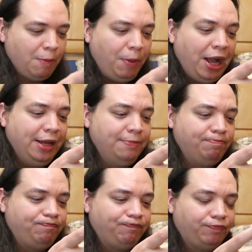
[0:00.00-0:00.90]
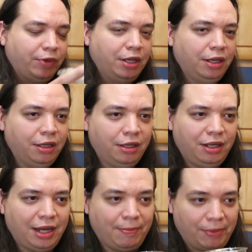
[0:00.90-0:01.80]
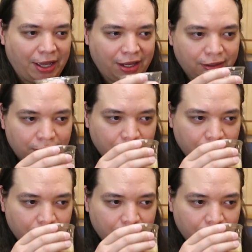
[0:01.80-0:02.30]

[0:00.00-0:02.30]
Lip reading: But it ain't bad.